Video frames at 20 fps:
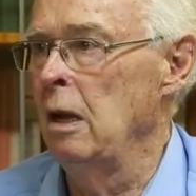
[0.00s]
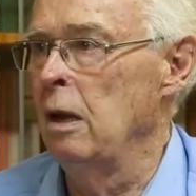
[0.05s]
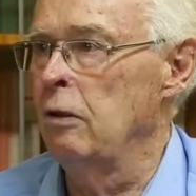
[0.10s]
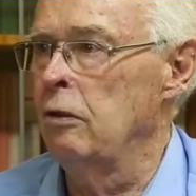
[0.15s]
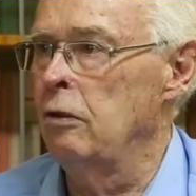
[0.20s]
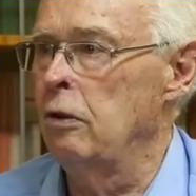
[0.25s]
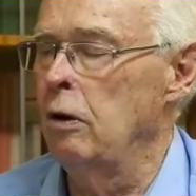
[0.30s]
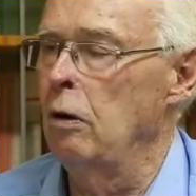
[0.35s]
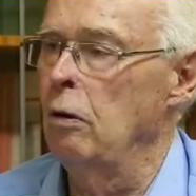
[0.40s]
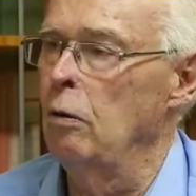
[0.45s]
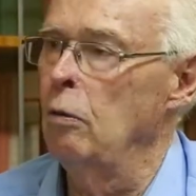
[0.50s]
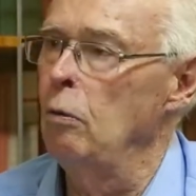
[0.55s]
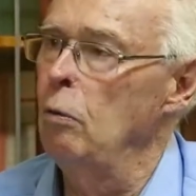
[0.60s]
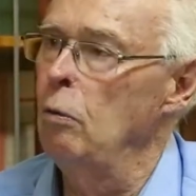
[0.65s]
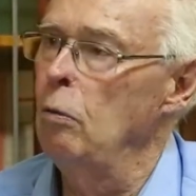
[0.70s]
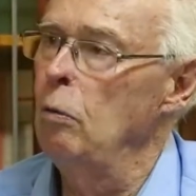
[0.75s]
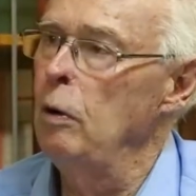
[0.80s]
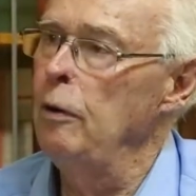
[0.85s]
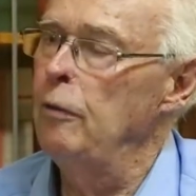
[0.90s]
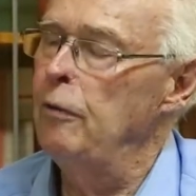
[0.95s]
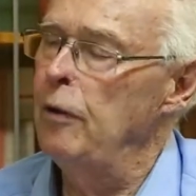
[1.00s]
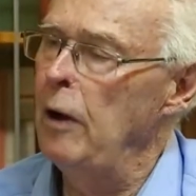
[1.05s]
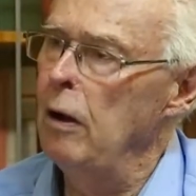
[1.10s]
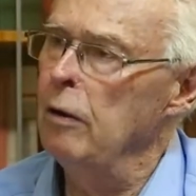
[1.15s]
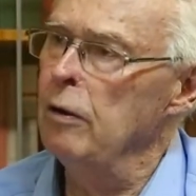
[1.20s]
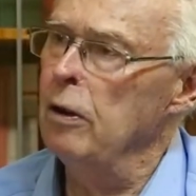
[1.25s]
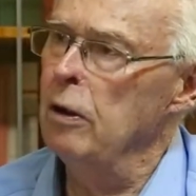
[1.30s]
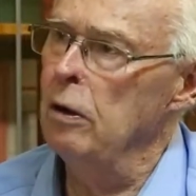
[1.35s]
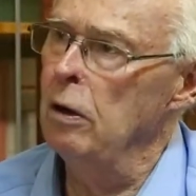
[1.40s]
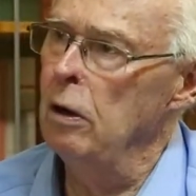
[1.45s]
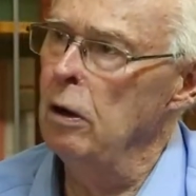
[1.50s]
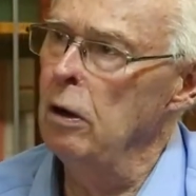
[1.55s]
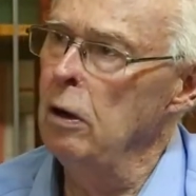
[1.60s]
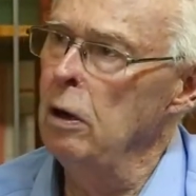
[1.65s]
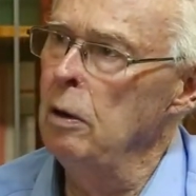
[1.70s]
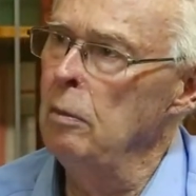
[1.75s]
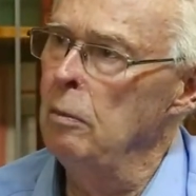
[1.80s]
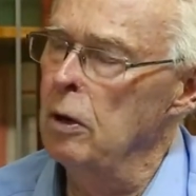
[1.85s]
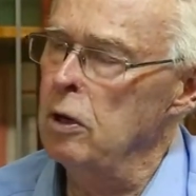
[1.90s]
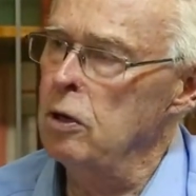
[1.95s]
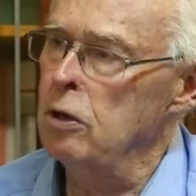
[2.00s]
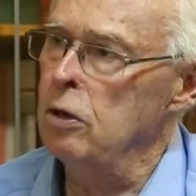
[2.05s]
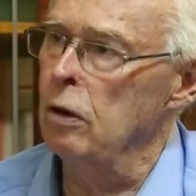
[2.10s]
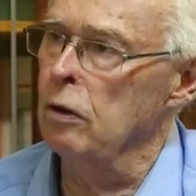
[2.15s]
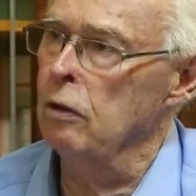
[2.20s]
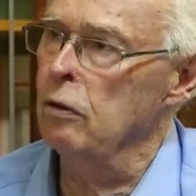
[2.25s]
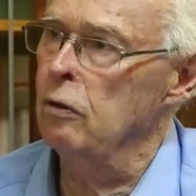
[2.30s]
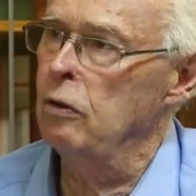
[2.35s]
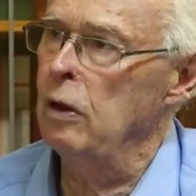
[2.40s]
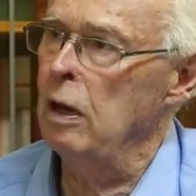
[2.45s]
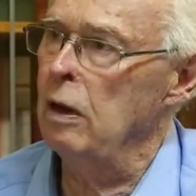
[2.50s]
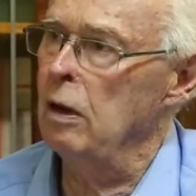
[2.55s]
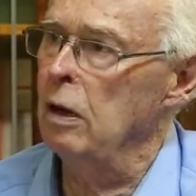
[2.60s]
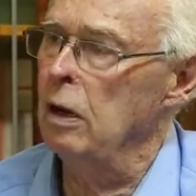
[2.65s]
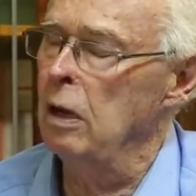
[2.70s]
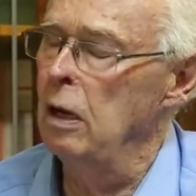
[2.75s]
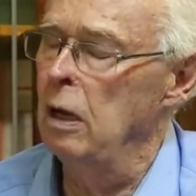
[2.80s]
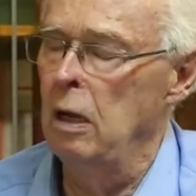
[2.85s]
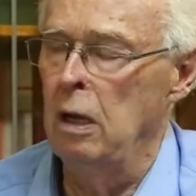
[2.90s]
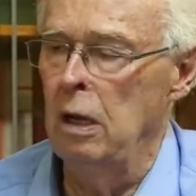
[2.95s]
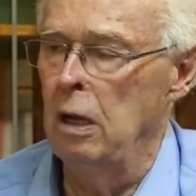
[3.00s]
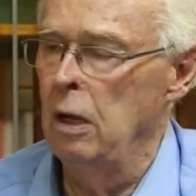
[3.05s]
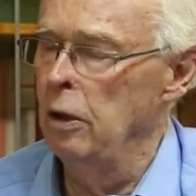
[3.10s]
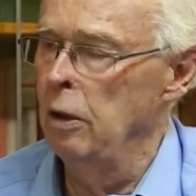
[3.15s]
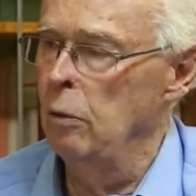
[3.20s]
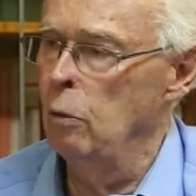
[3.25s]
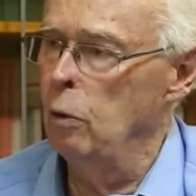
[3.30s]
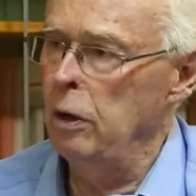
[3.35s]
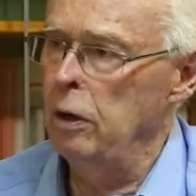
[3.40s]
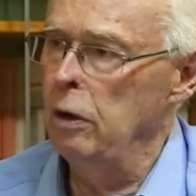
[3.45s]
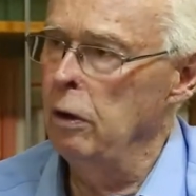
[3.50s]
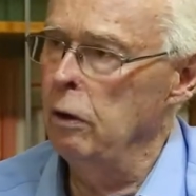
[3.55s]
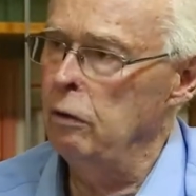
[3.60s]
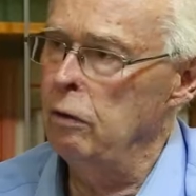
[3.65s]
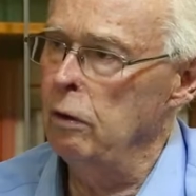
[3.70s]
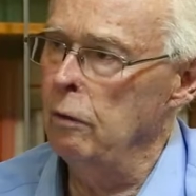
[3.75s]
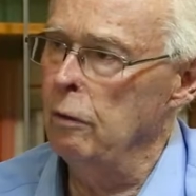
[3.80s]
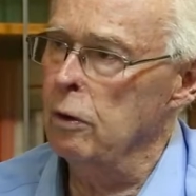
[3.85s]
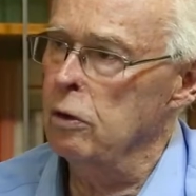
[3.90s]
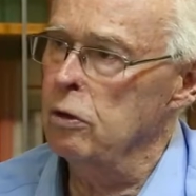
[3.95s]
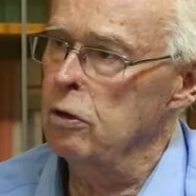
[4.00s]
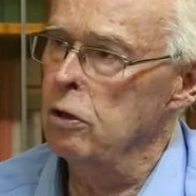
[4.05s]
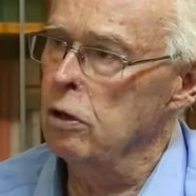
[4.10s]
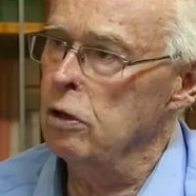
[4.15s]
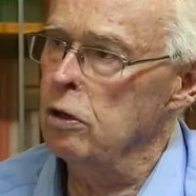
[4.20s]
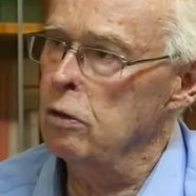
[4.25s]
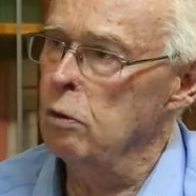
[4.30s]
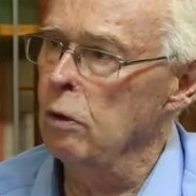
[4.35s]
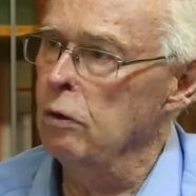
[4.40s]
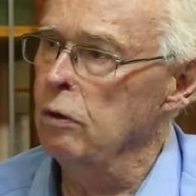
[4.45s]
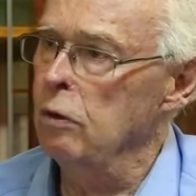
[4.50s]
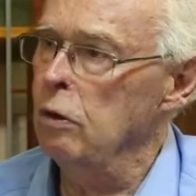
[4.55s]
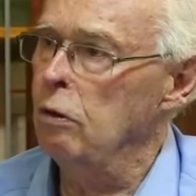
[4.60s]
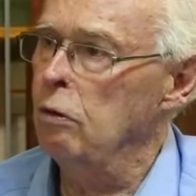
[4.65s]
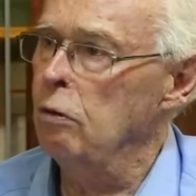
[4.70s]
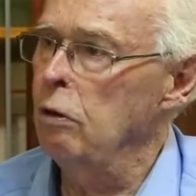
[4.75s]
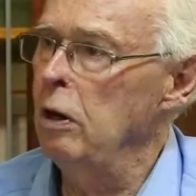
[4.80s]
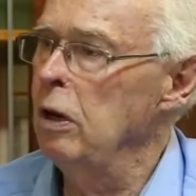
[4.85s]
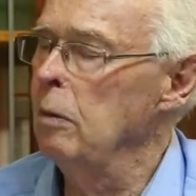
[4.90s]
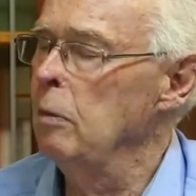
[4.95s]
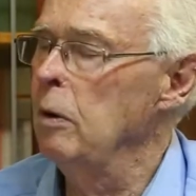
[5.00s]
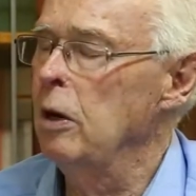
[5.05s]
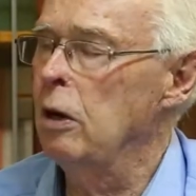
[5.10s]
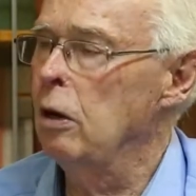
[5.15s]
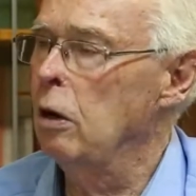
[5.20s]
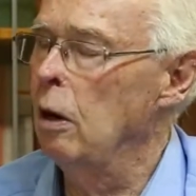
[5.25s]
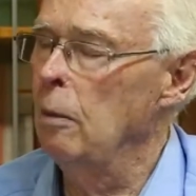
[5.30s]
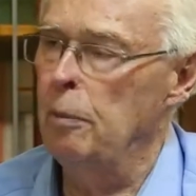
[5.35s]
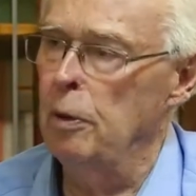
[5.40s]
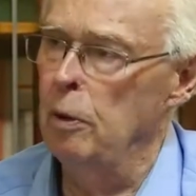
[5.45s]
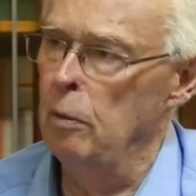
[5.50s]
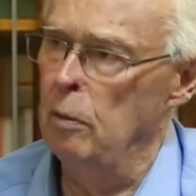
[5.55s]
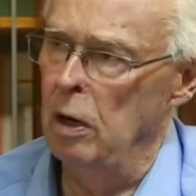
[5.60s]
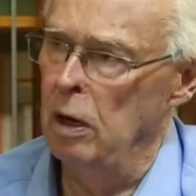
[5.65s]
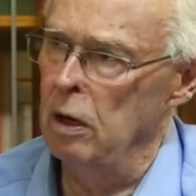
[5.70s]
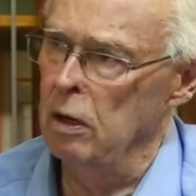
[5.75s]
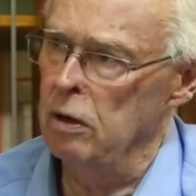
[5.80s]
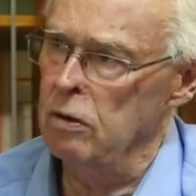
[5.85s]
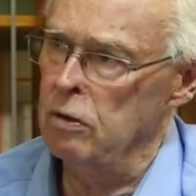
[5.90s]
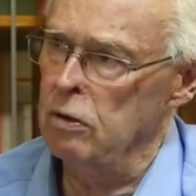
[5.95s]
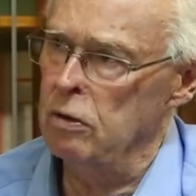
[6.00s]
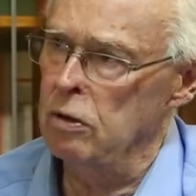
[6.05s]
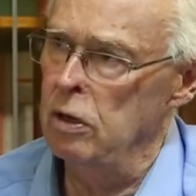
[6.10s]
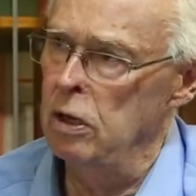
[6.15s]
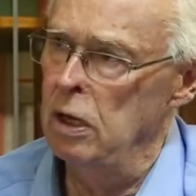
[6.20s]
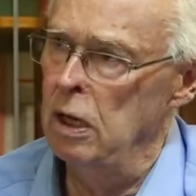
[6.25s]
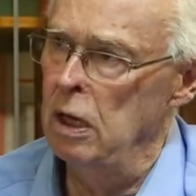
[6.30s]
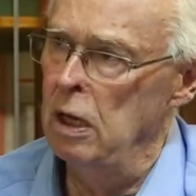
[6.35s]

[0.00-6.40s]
So we found in early missions that the witness of the church was incredibly compromised